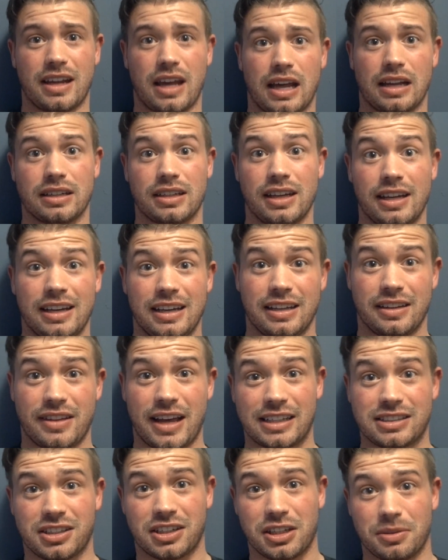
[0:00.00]
and
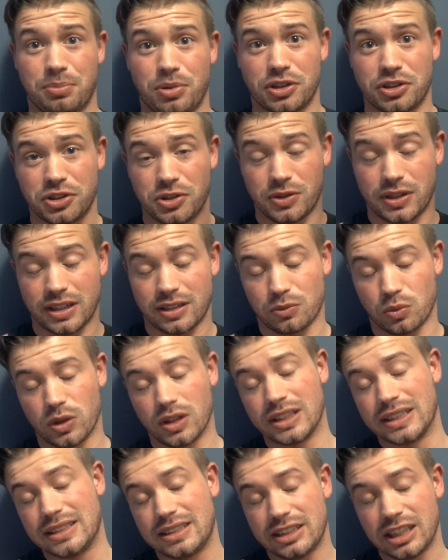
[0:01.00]
that's going to put you in a
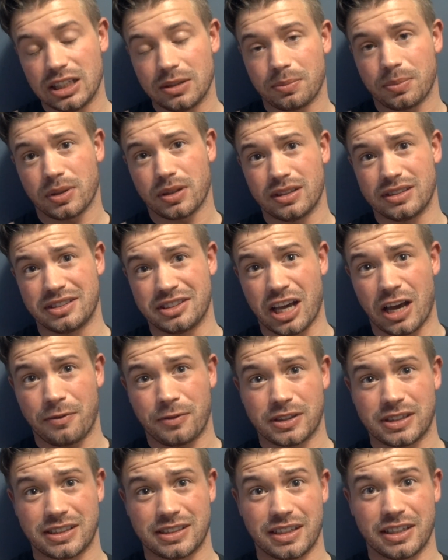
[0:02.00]
really deep
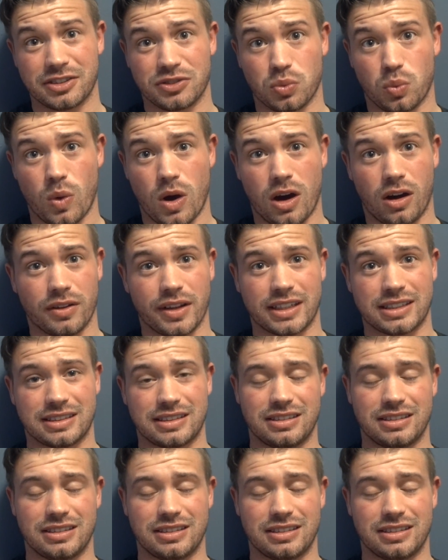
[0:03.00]
deficit as well.